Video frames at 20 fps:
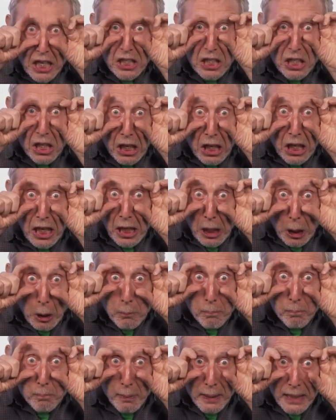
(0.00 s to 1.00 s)
Its little
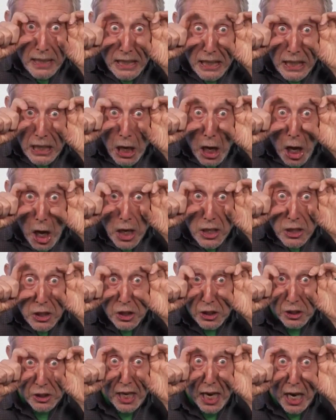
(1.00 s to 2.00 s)
beady eyes
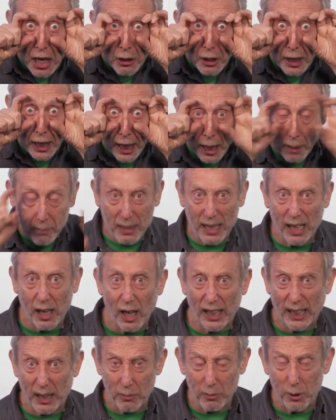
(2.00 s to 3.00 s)
staring at me
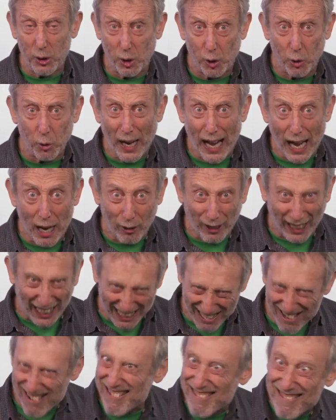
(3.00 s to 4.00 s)
like it was
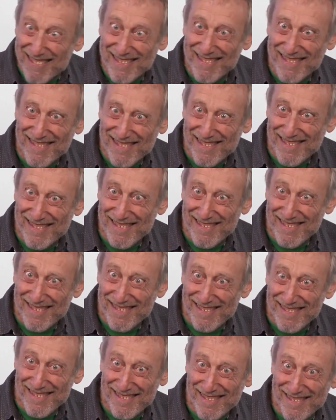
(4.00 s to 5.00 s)
growling.
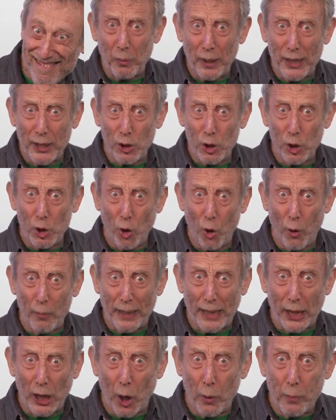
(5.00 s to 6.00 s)
And when it saw
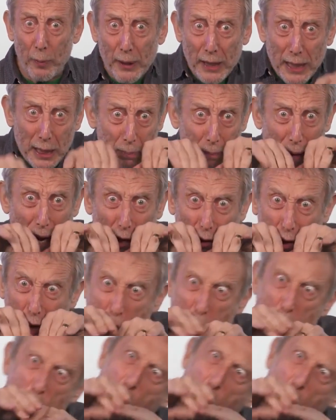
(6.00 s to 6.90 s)
me, it opened its mouth.